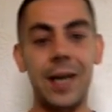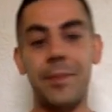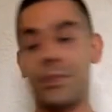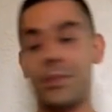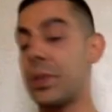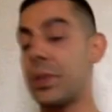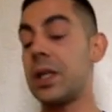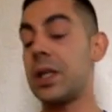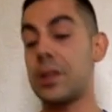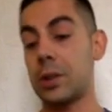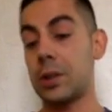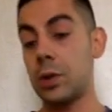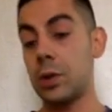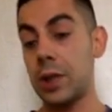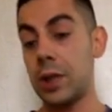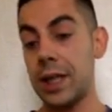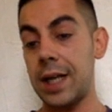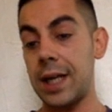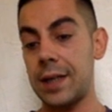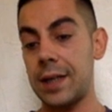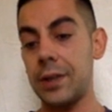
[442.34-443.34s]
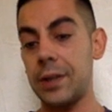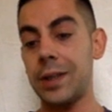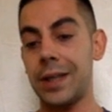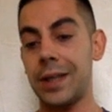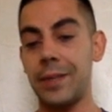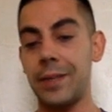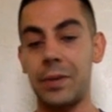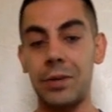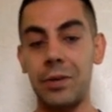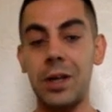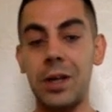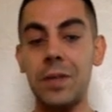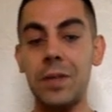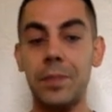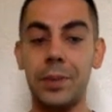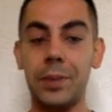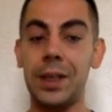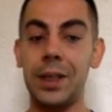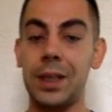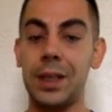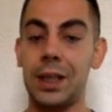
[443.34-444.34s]
he's a good guy, don't get me wrong,
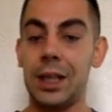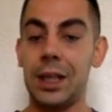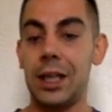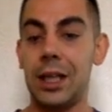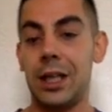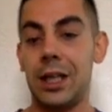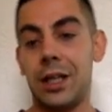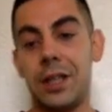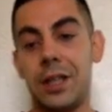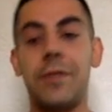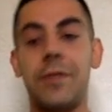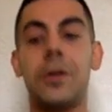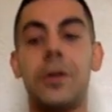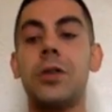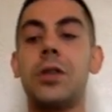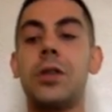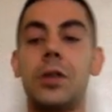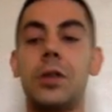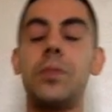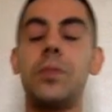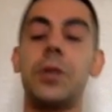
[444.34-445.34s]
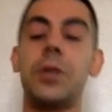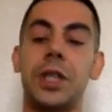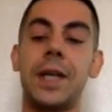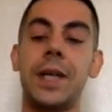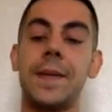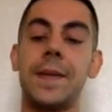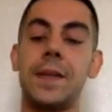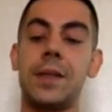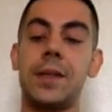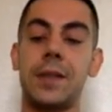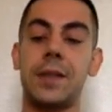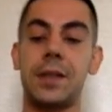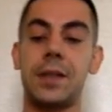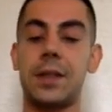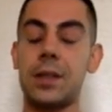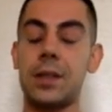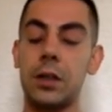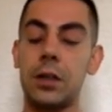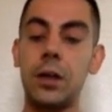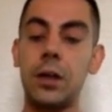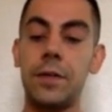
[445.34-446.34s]
but you've got to double check these things.
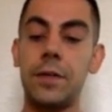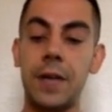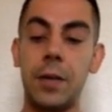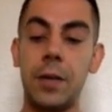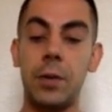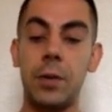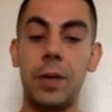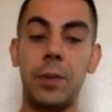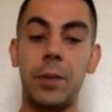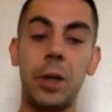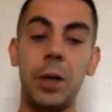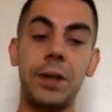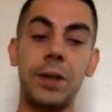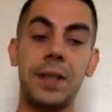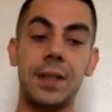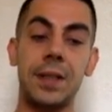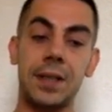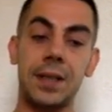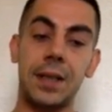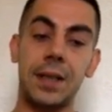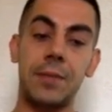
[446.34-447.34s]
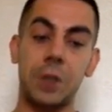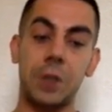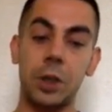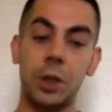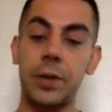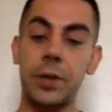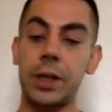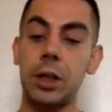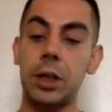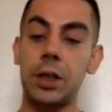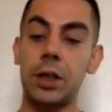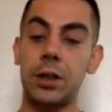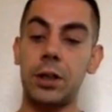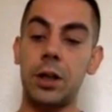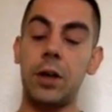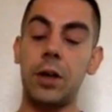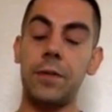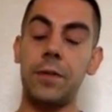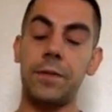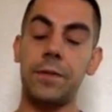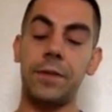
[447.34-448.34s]
There's a lot of network marketing scams going on, a
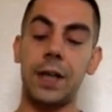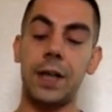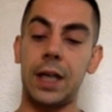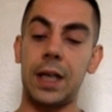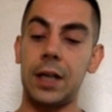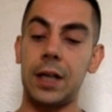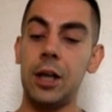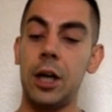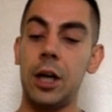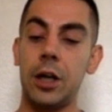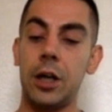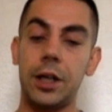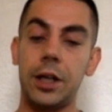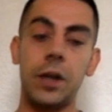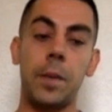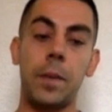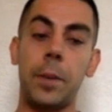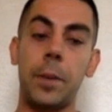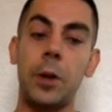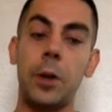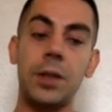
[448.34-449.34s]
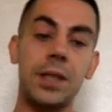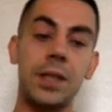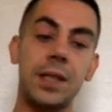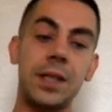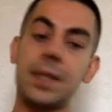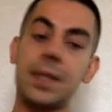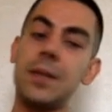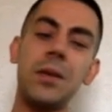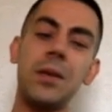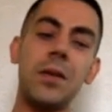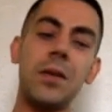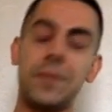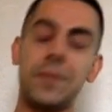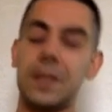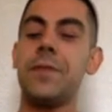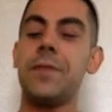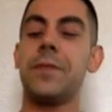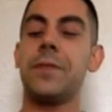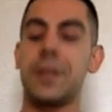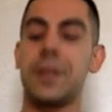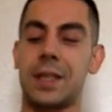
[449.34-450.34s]
lot of you know, Ponzi, a lot of
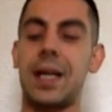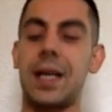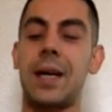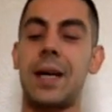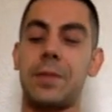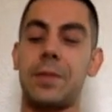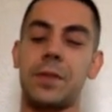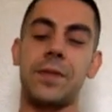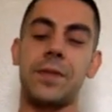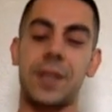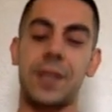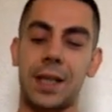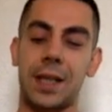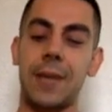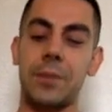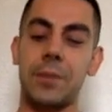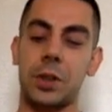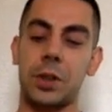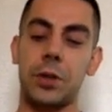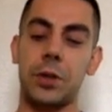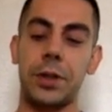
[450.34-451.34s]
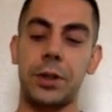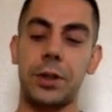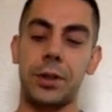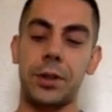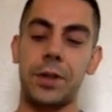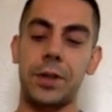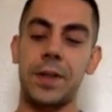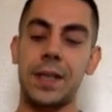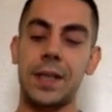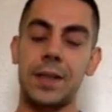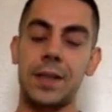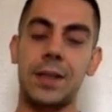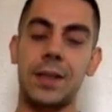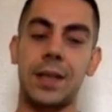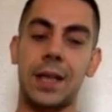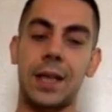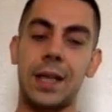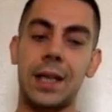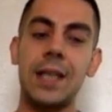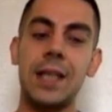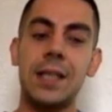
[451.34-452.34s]
different types of scams going on the
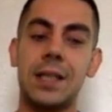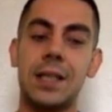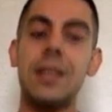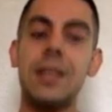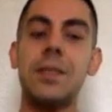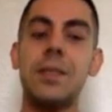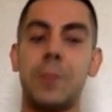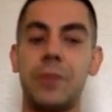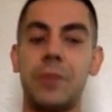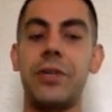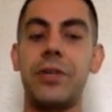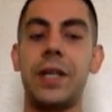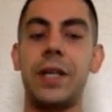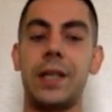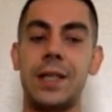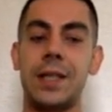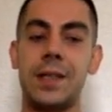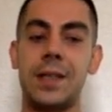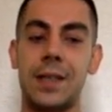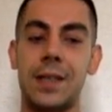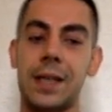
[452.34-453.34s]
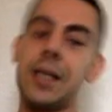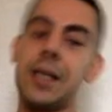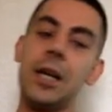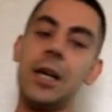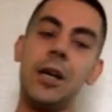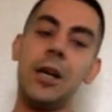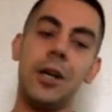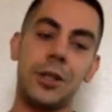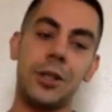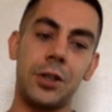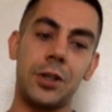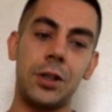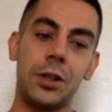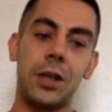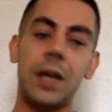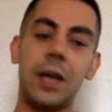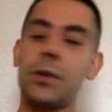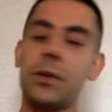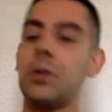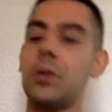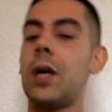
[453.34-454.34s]
internet. Let's be realistic.
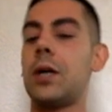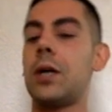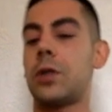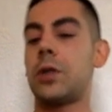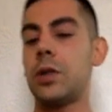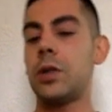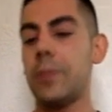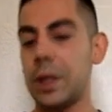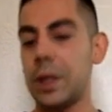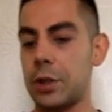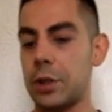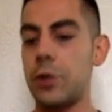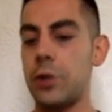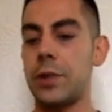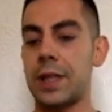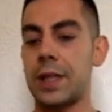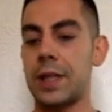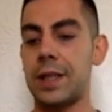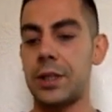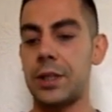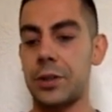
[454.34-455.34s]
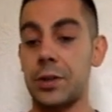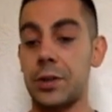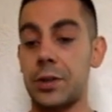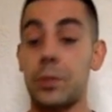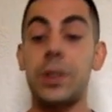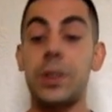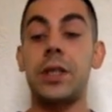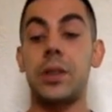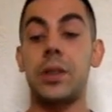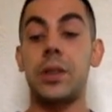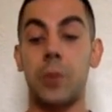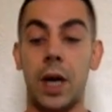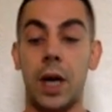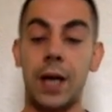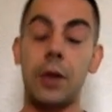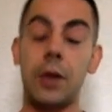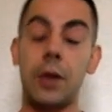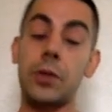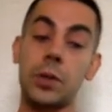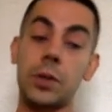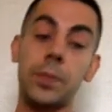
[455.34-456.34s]
So I thought I'd do my due diligence, which is why
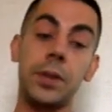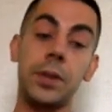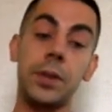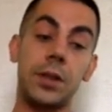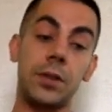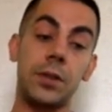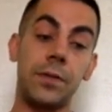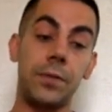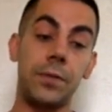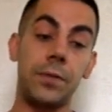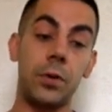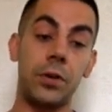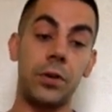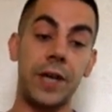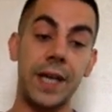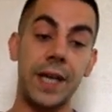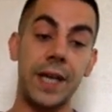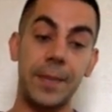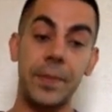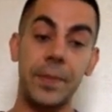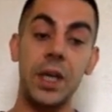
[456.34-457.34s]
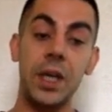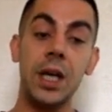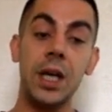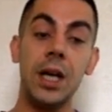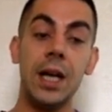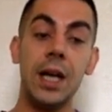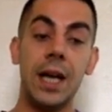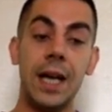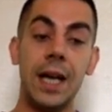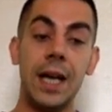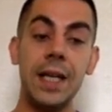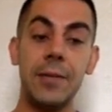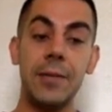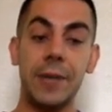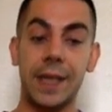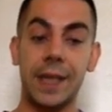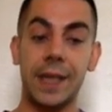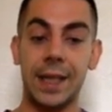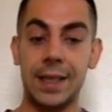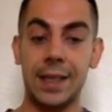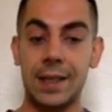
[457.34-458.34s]
I was up until 4 a.m.
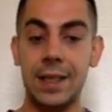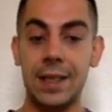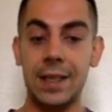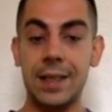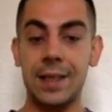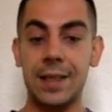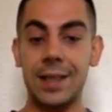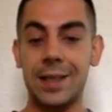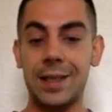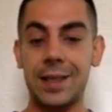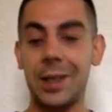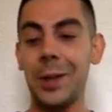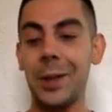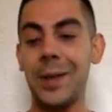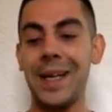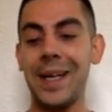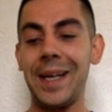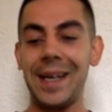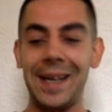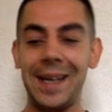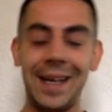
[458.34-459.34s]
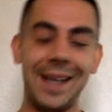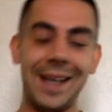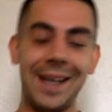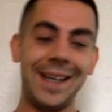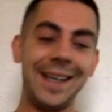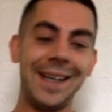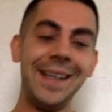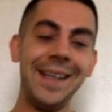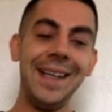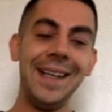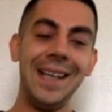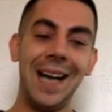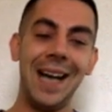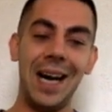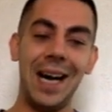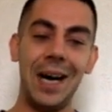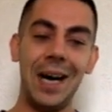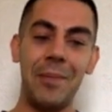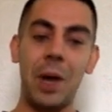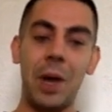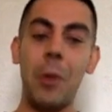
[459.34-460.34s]
Anyway, guys, let's get to it. I
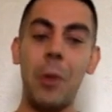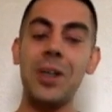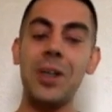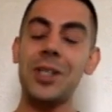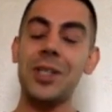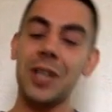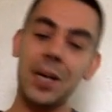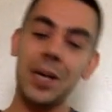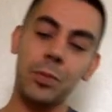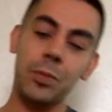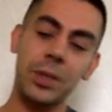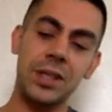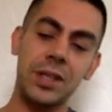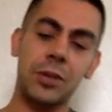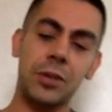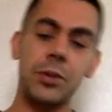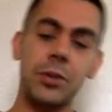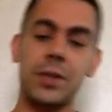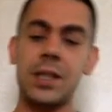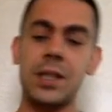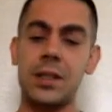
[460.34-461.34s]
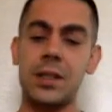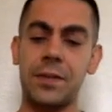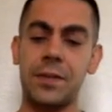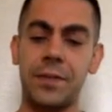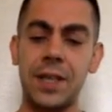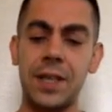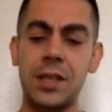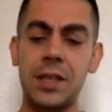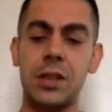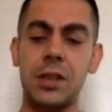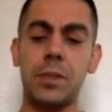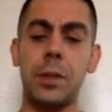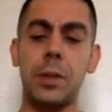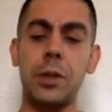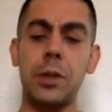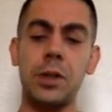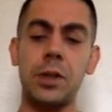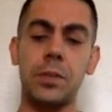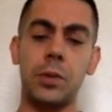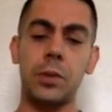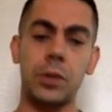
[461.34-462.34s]
want to try and whiz through this as fast as
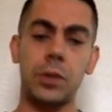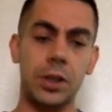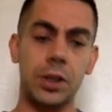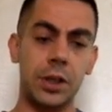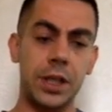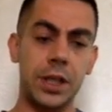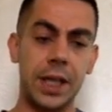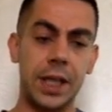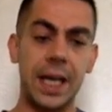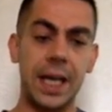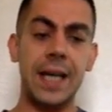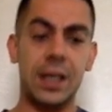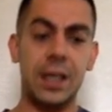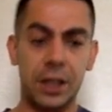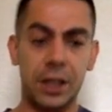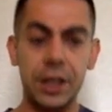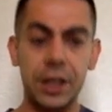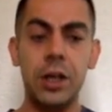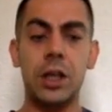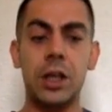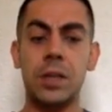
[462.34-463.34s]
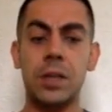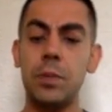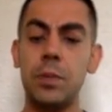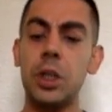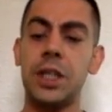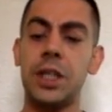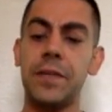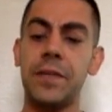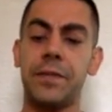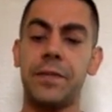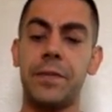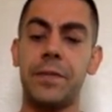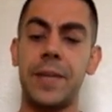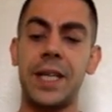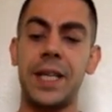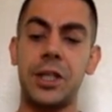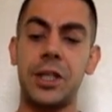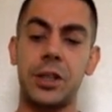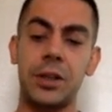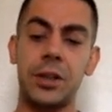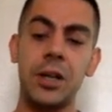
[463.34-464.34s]
possible, so you get, you know, as much
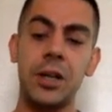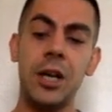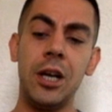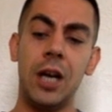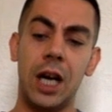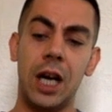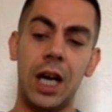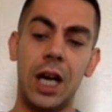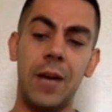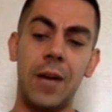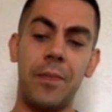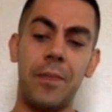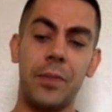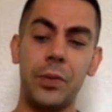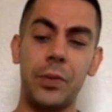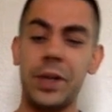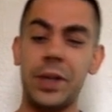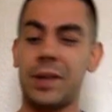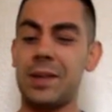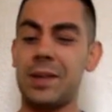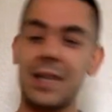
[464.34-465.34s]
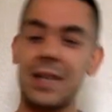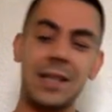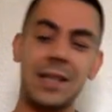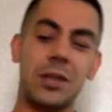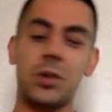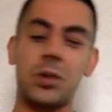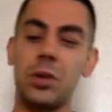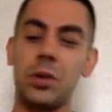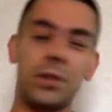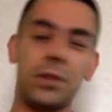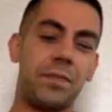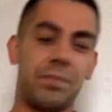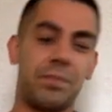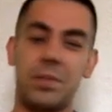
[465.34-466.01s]
information with less sort of,